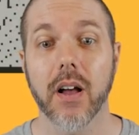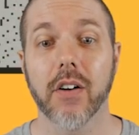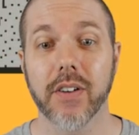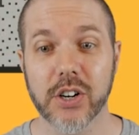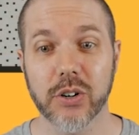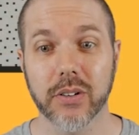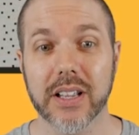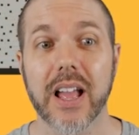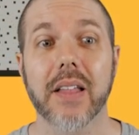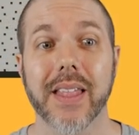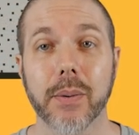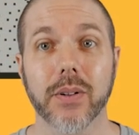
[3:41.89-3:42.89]
Eventually,
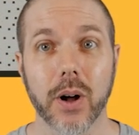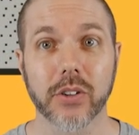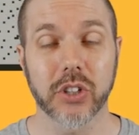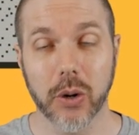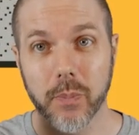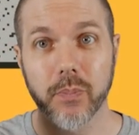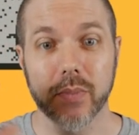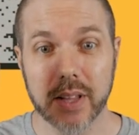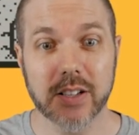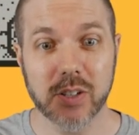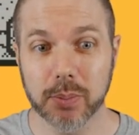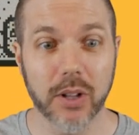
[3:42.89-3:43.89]
that will also
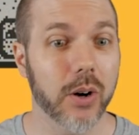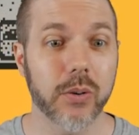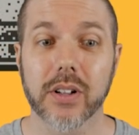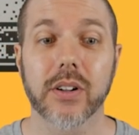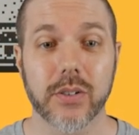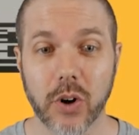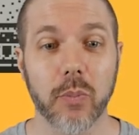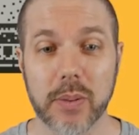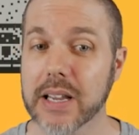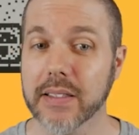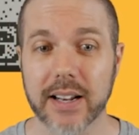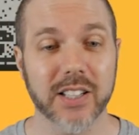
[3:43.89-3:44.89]
explode. Don't
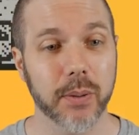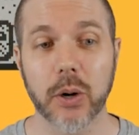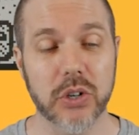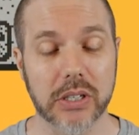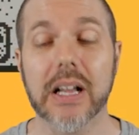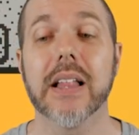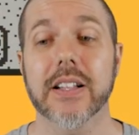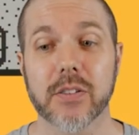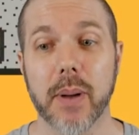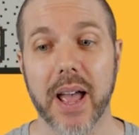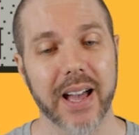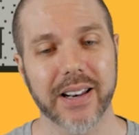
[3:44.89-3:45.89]
be in that explosion. That's
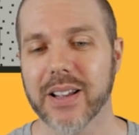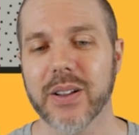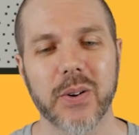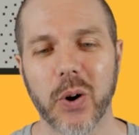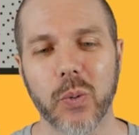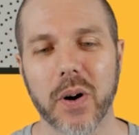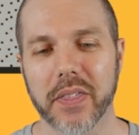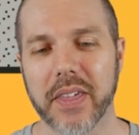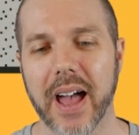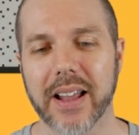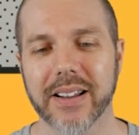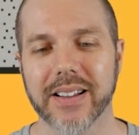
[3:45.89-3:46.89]
bad. You don't want that.